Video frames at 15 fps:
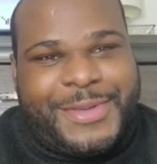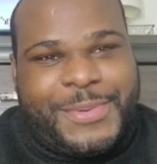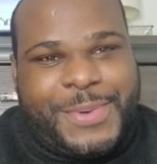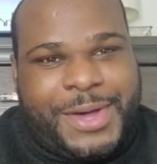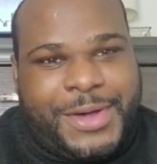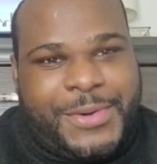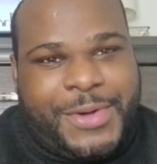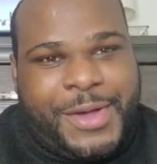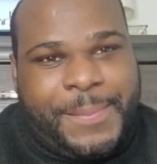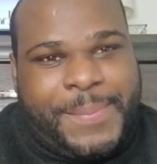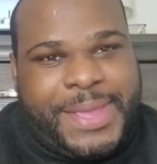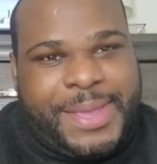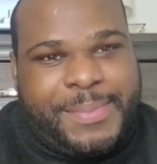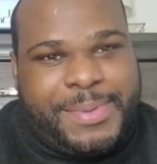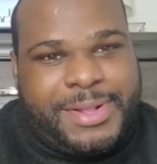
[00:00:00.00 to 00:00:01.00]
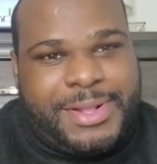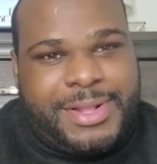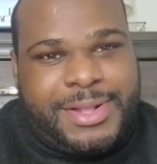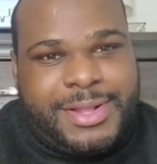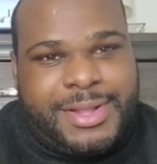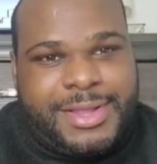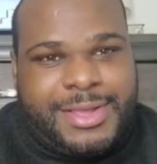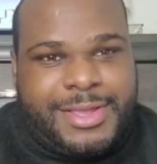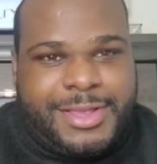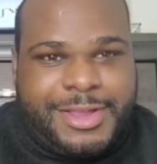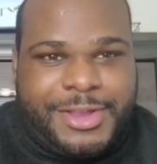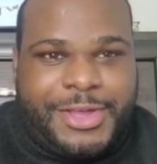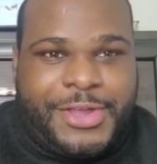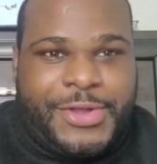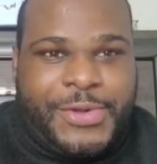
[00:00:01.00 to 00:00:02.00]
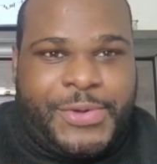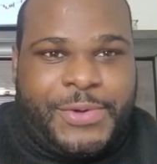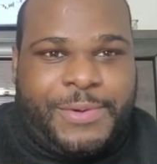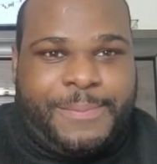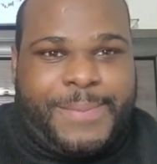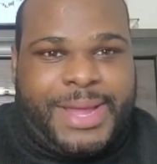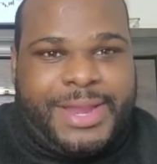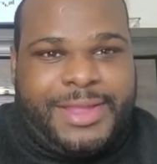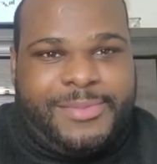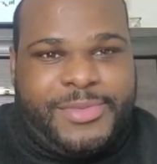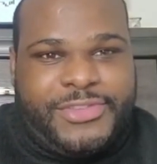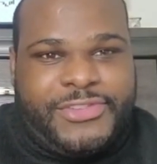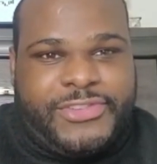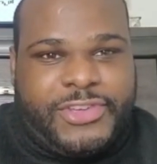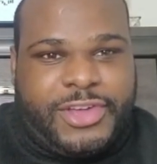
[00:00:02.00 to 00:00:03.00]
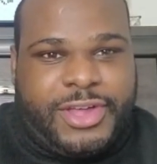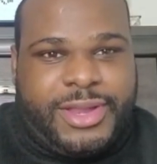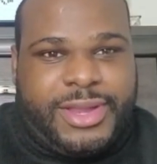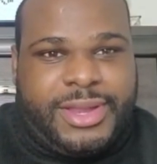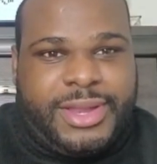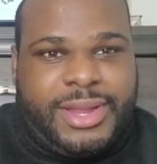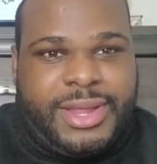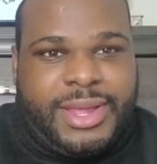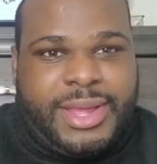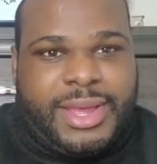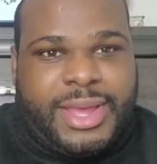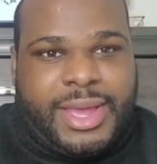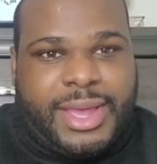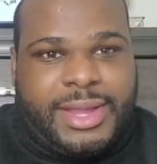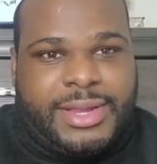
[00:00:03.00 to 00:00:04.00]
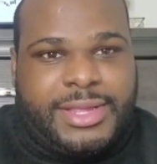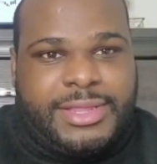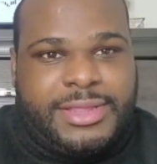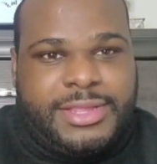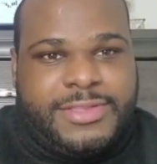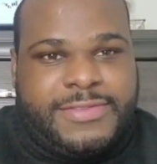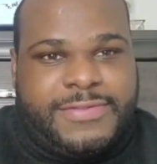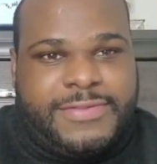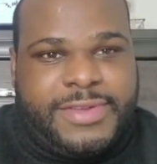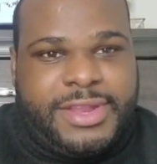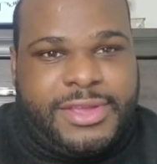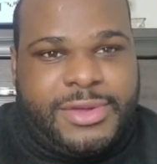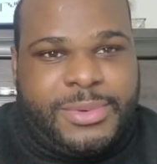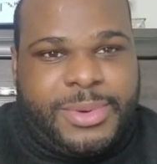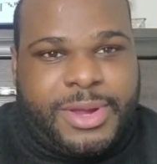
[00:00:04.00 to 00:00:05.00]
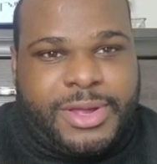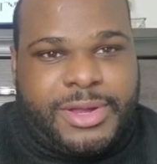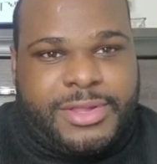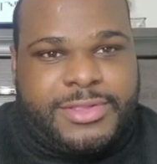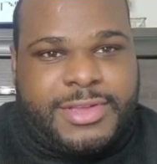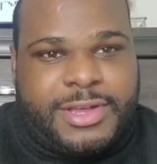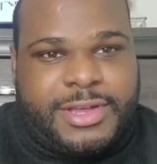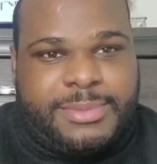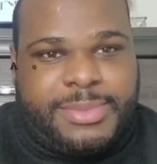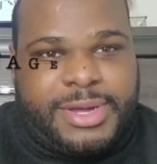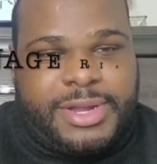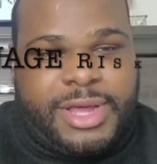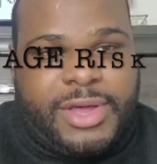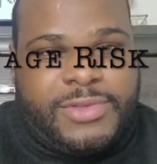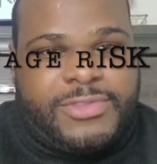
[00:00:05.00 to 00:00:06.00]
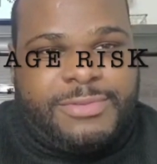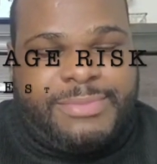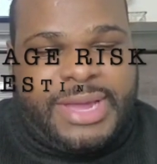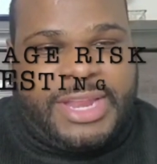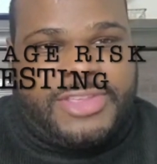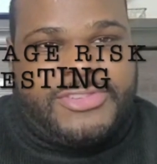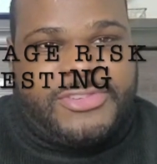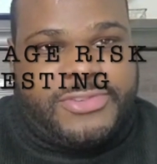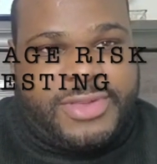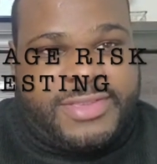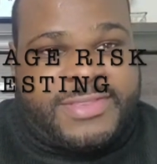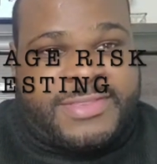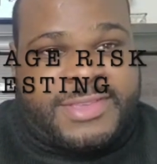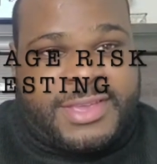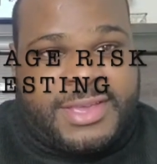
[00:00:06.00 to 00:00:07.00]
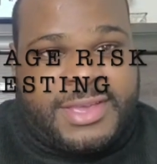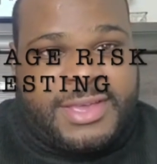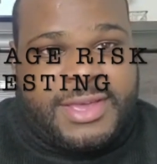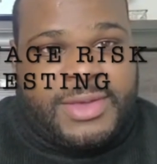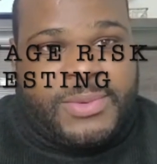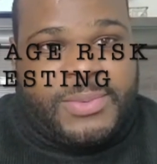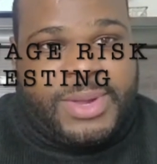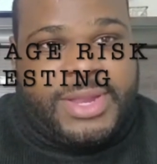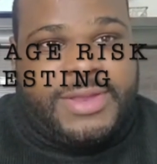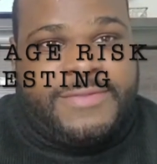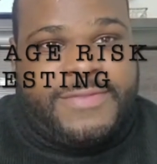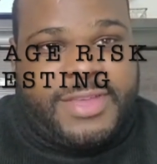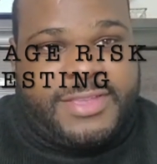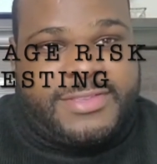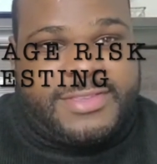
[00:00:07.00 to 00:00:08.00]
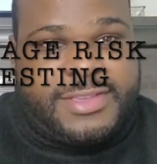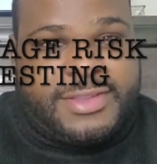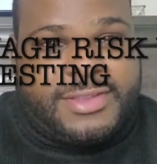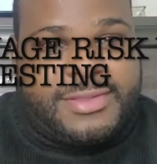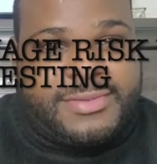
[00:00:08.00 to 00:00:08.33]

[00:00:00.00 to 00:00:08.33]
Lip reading: Wagwan people, don't know, my name is Sean, and in this video we're going to talk about how to manage risk when investing.